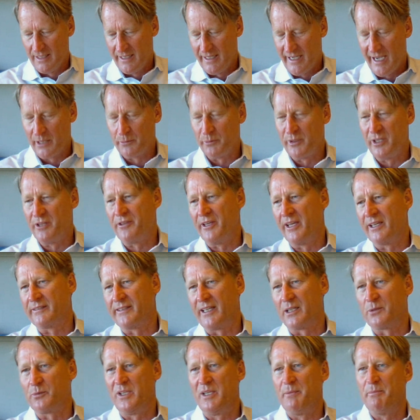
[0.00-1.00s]
And we think
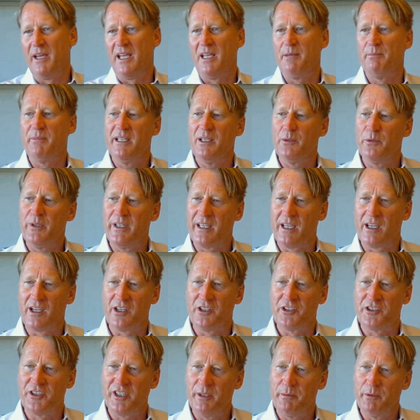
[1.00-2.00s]
that we can
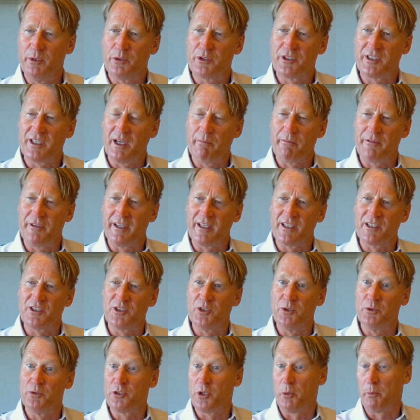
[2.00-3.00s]
contribute something
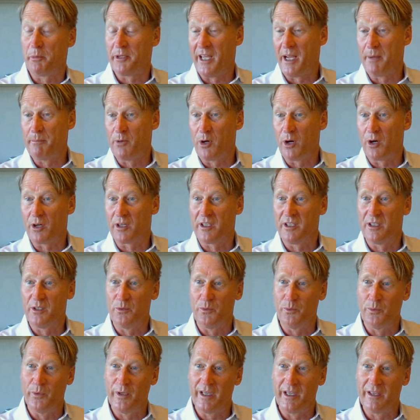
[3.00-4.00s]
to Topdanmark
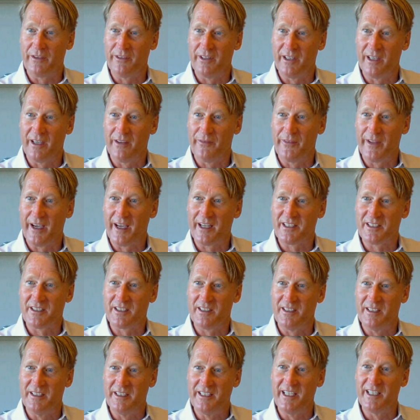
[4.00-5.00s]
with that
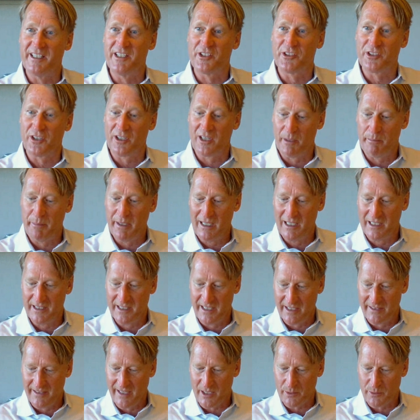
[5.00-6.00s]
digital
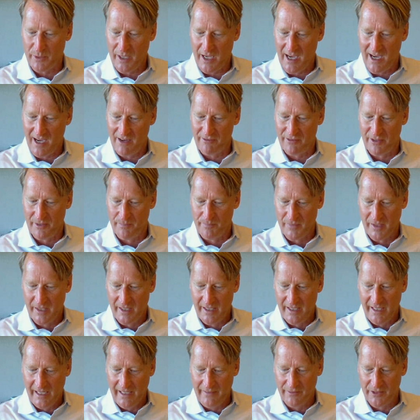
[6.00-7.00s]
ability that we have
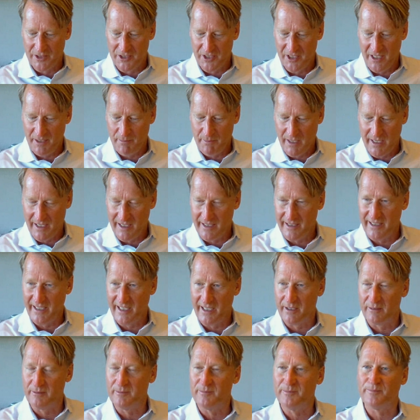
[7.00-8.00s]
in the team
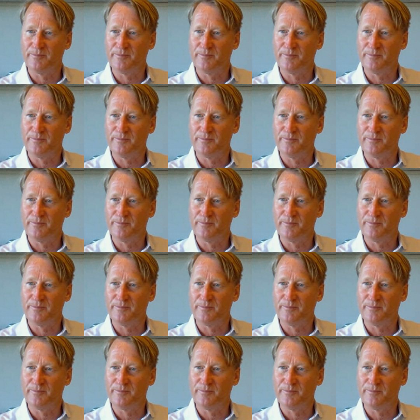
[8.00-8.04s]
here.